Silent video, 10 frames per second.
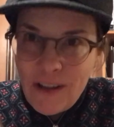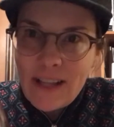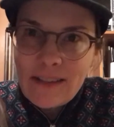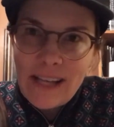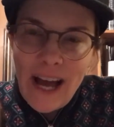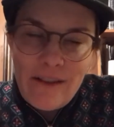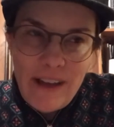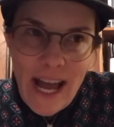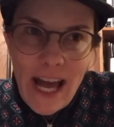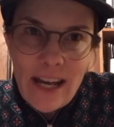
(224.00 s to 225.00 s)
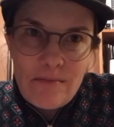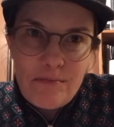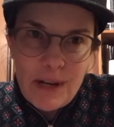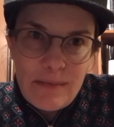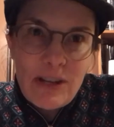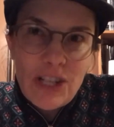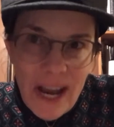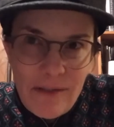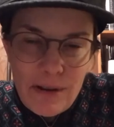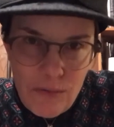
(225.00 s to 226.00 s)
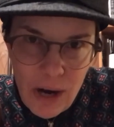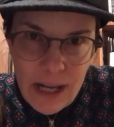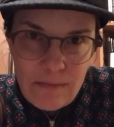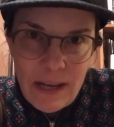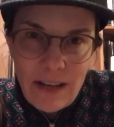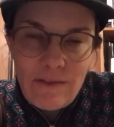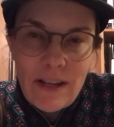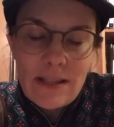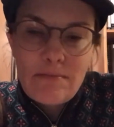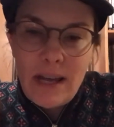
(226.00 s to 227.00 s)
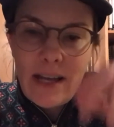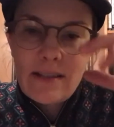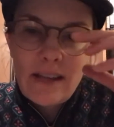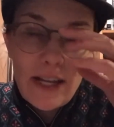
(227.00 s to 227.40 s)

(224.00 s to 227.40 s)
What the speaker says: Fence, I've had pretty much every wine Picket Fence makes.